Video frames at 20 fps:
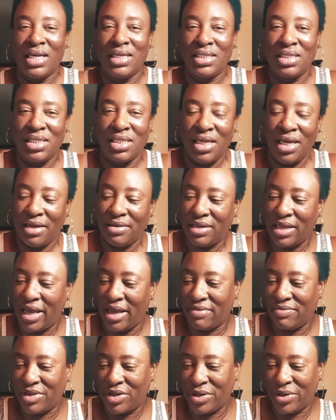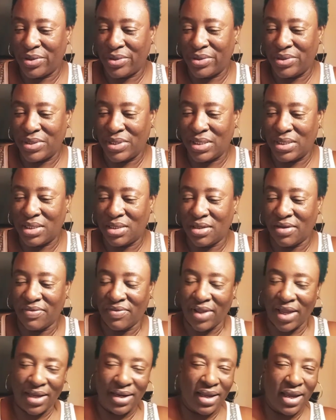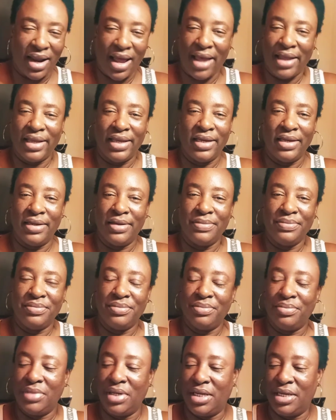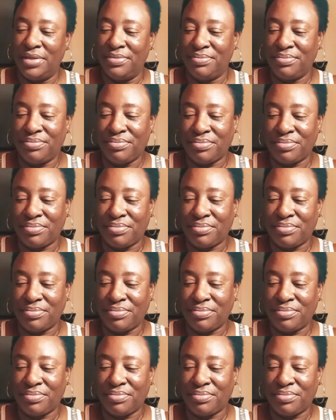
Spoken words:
she had to have the curls and stuff like that. I get it. But,